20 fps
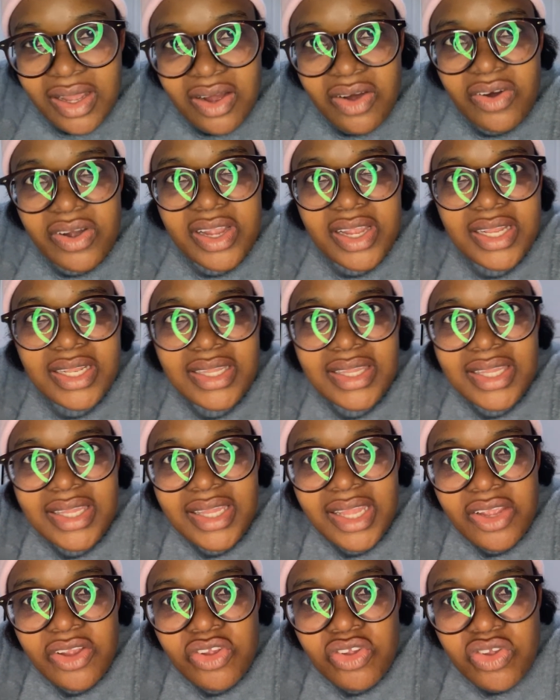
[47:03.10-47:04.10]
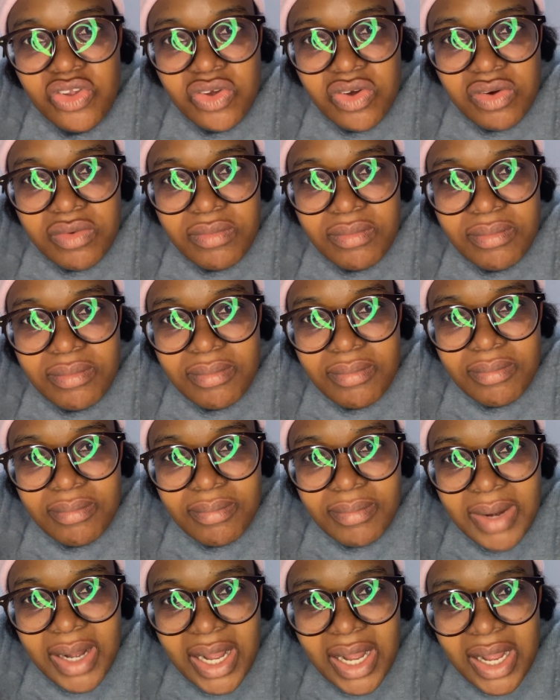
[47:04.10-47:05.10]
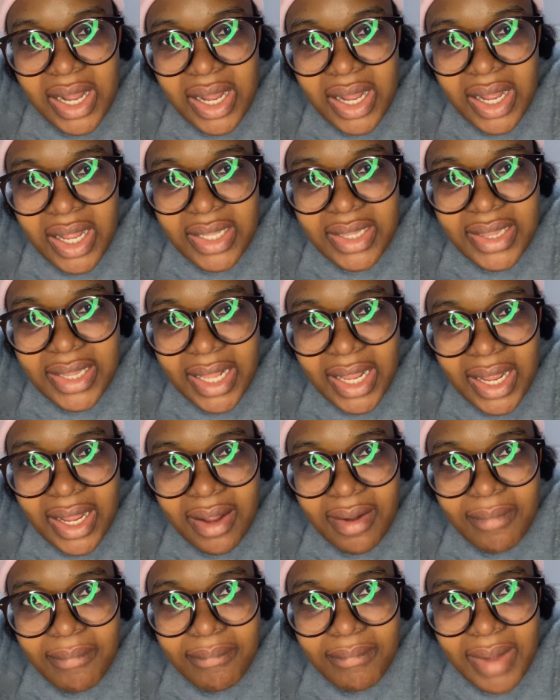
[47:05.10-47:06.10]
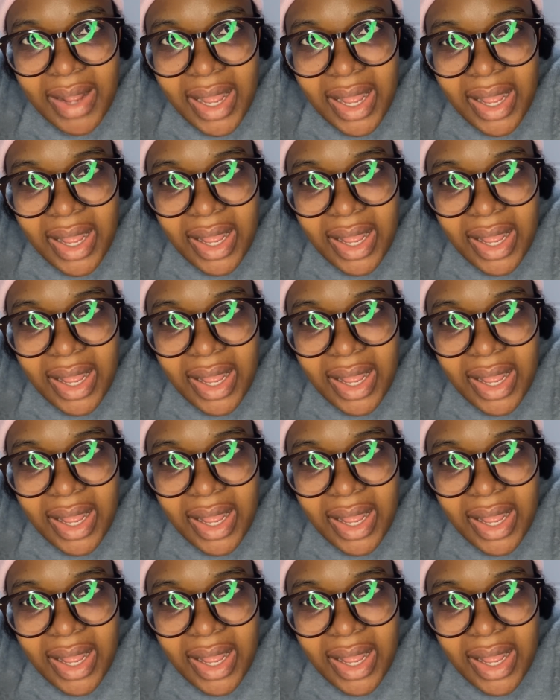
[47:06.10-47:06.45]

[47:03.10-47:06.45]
Okay, thank you, Mata Mahaban.